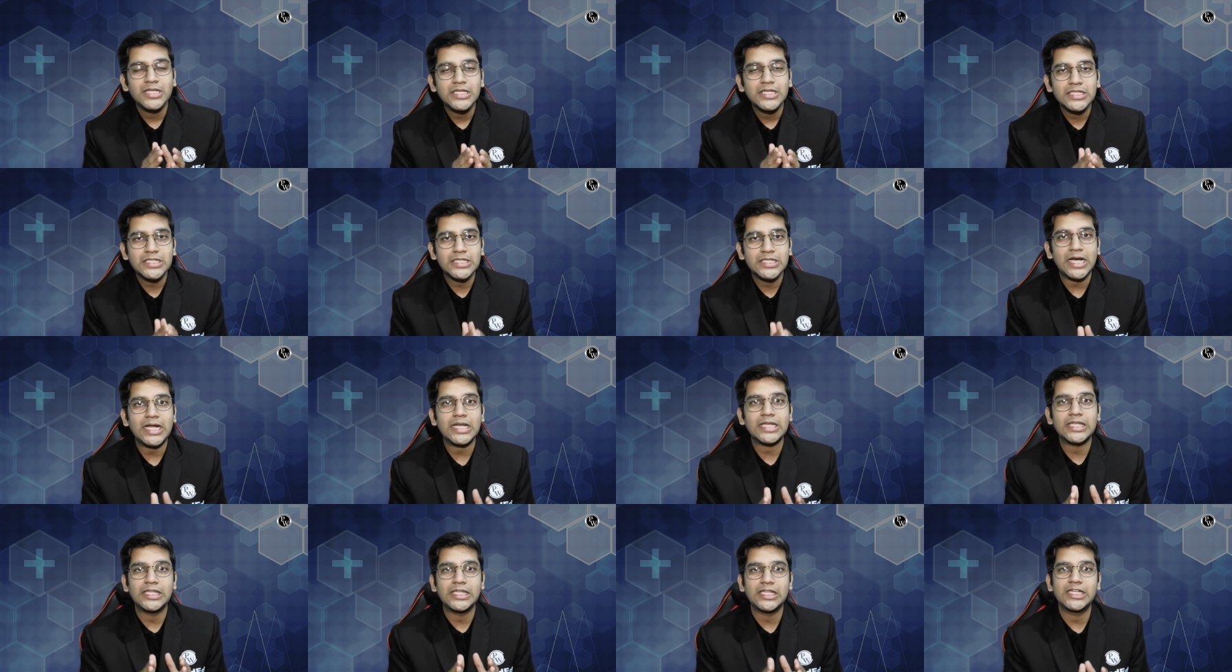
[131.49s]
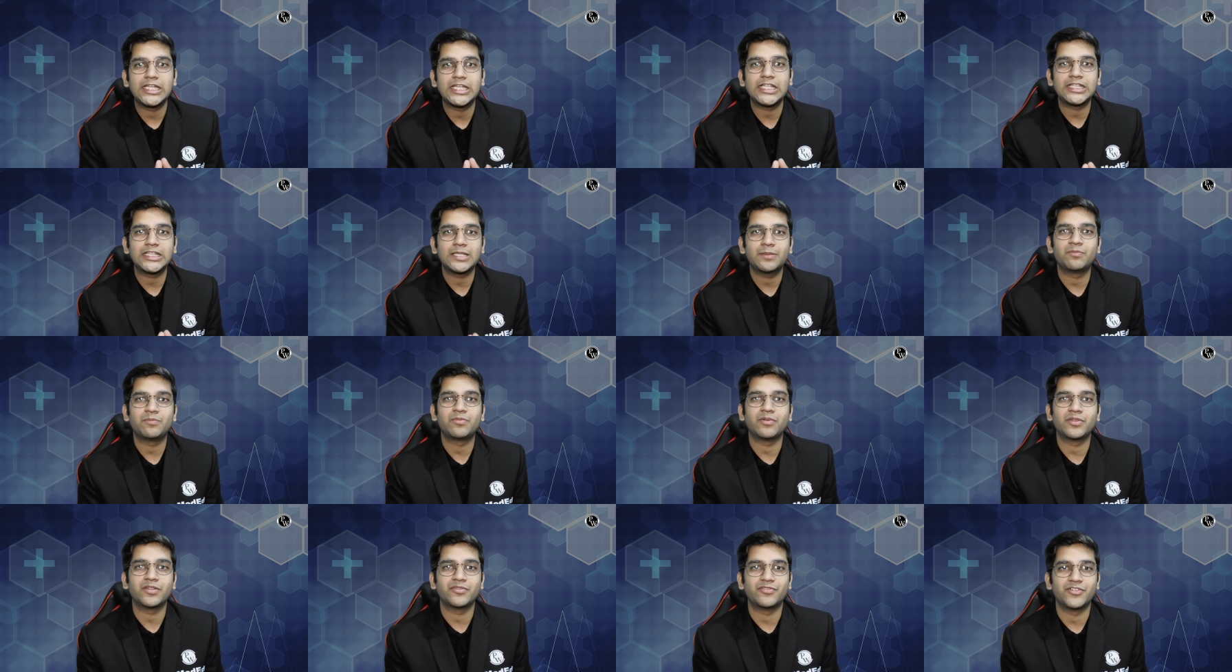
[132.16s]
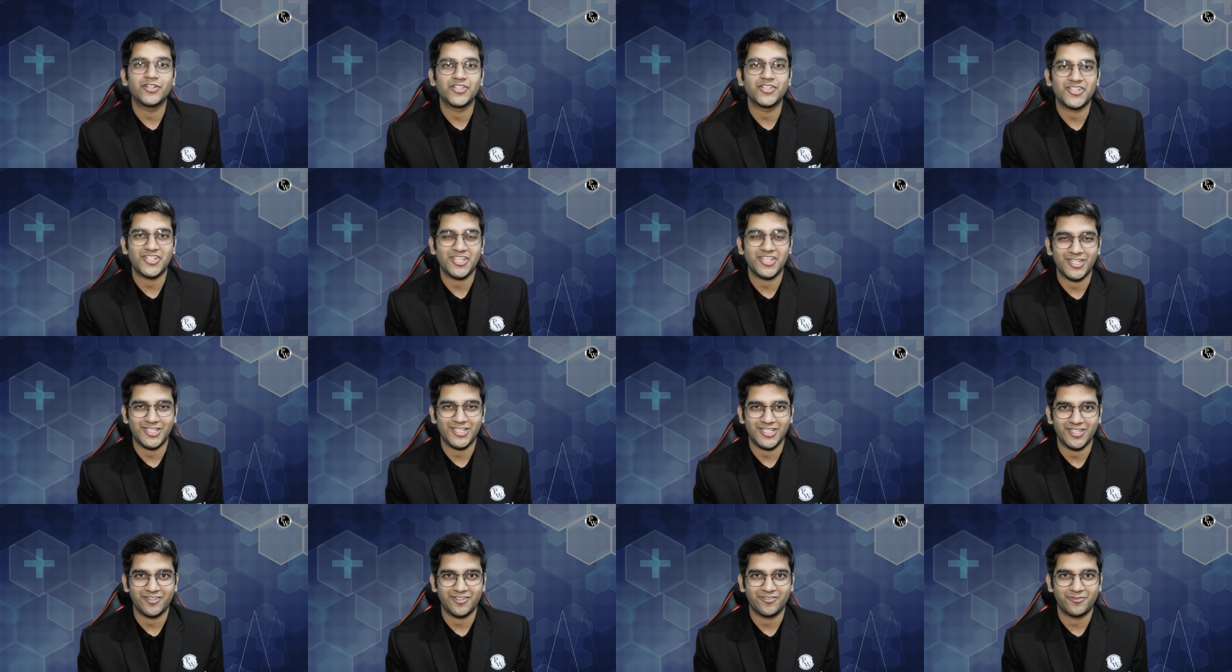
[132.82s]
start learning them from the first year
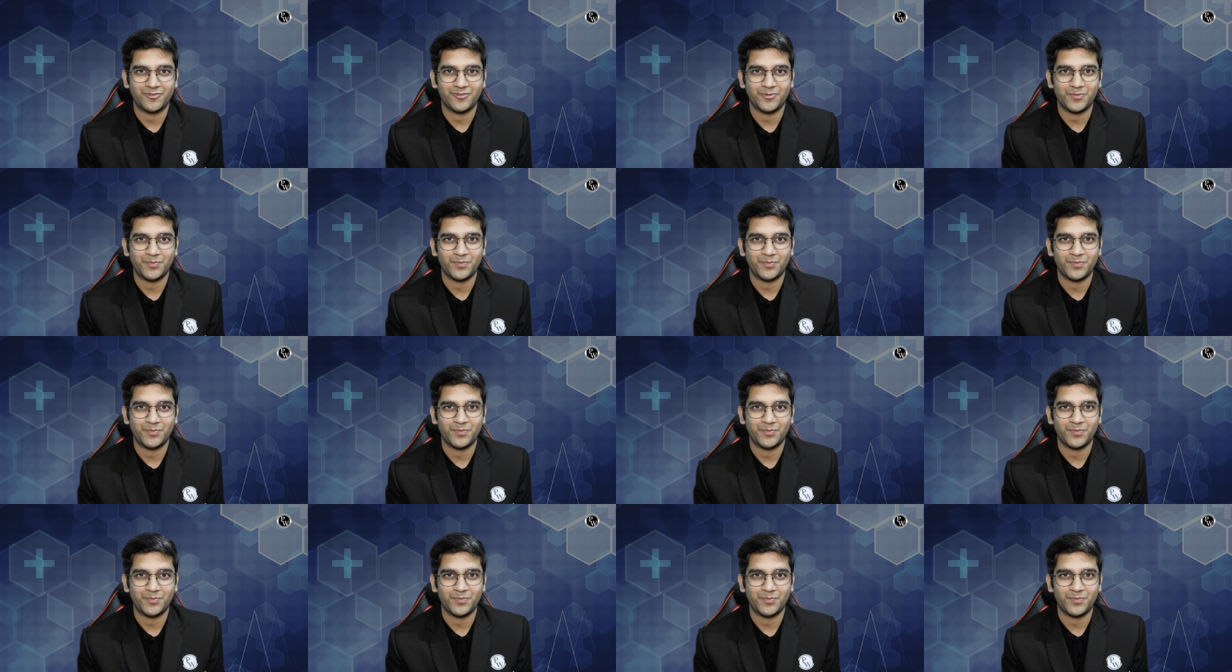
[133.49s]
itself